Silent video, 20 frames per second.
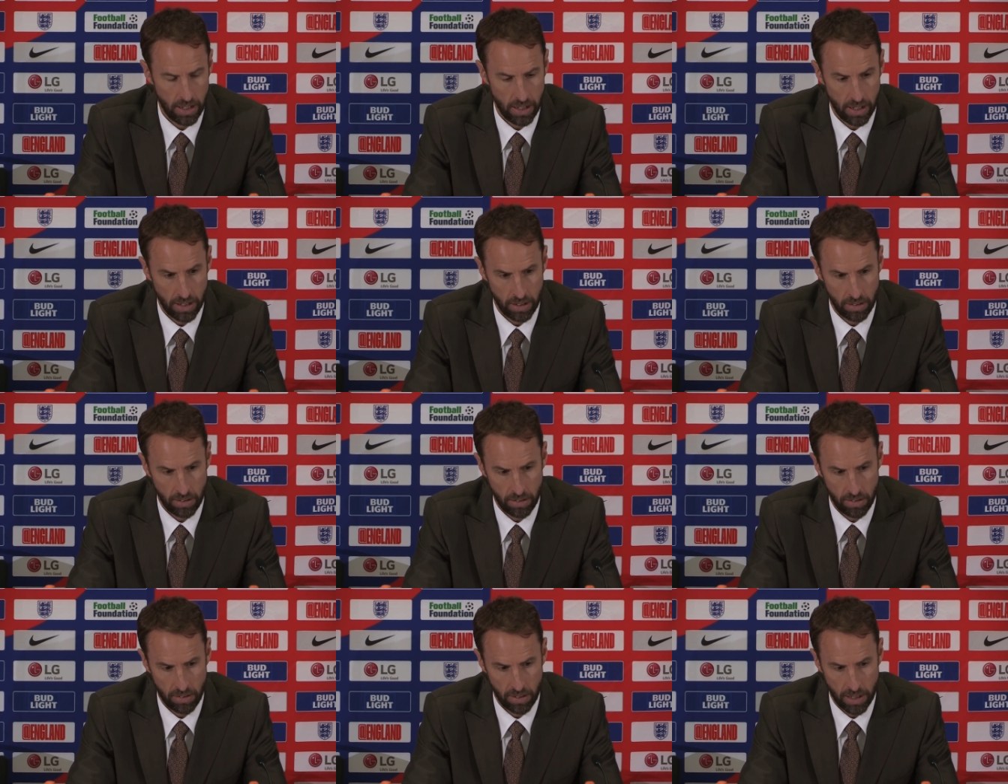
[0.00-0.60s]

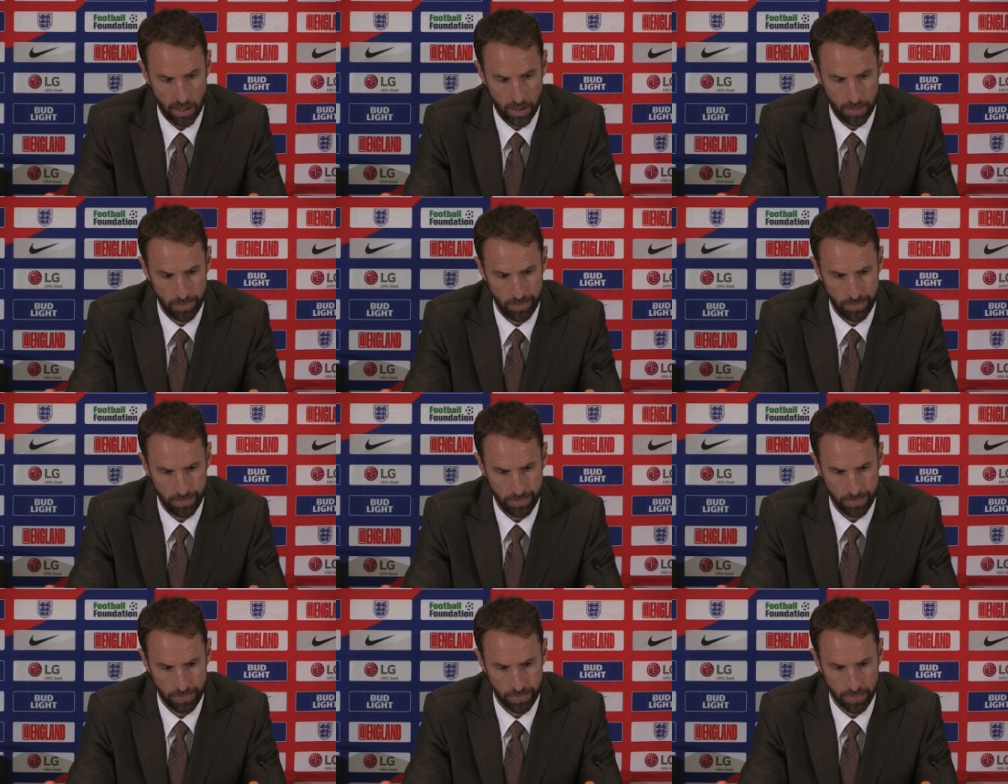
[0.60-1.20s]
and
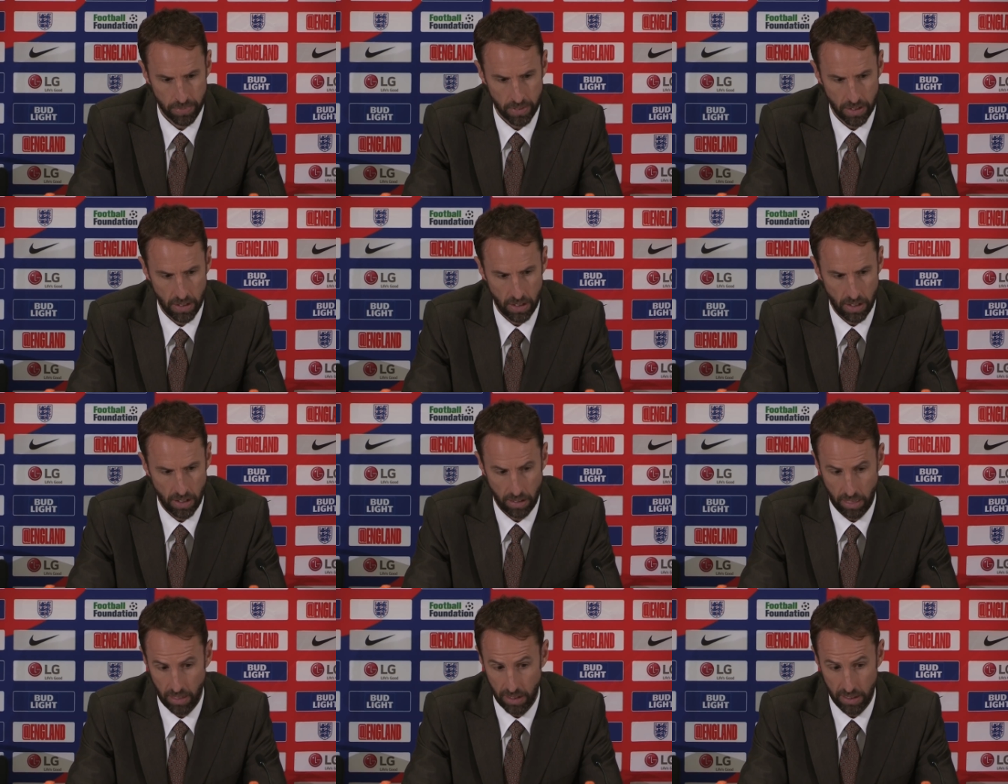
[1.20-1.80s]
um,
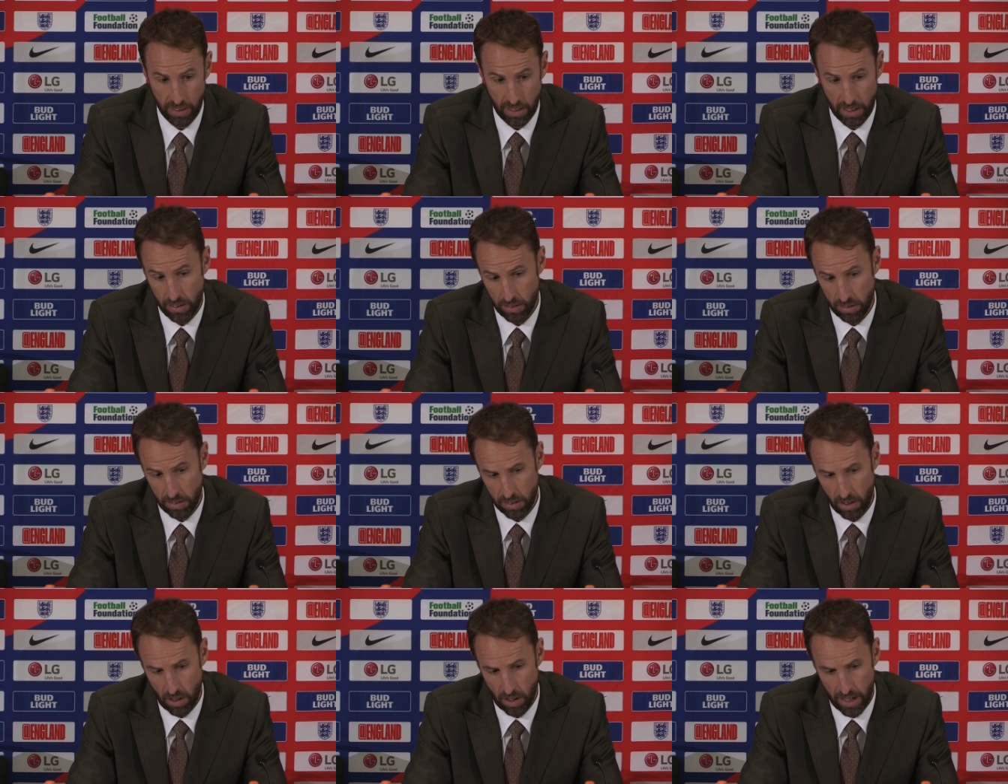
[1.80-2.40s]
I think
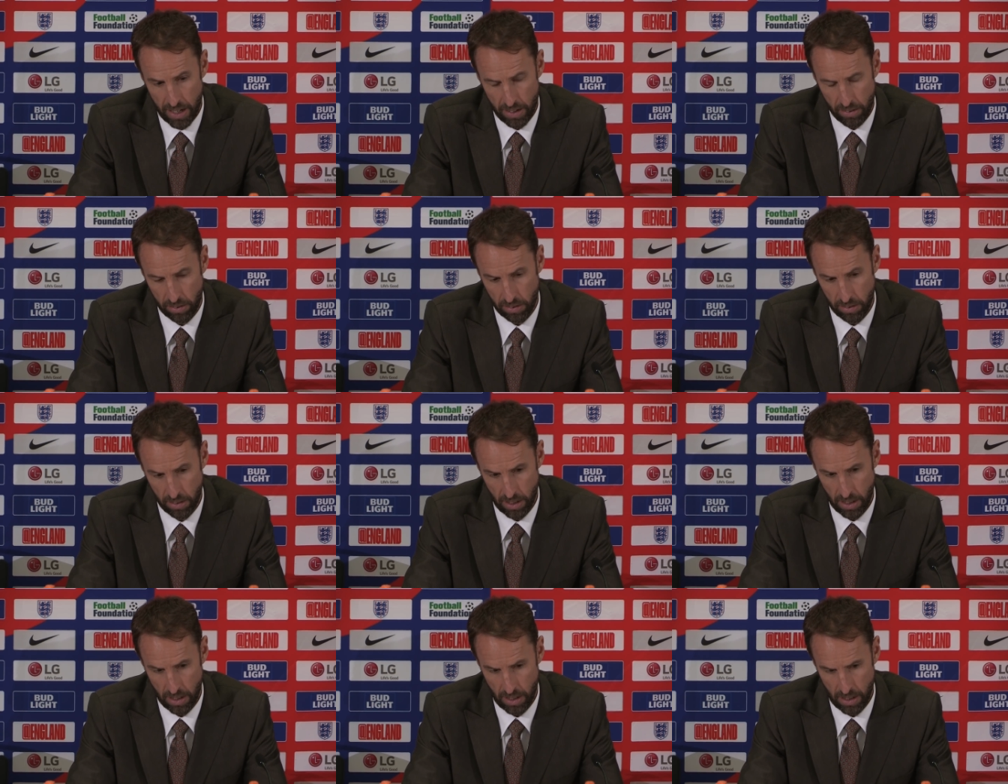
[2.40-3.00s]
these guys.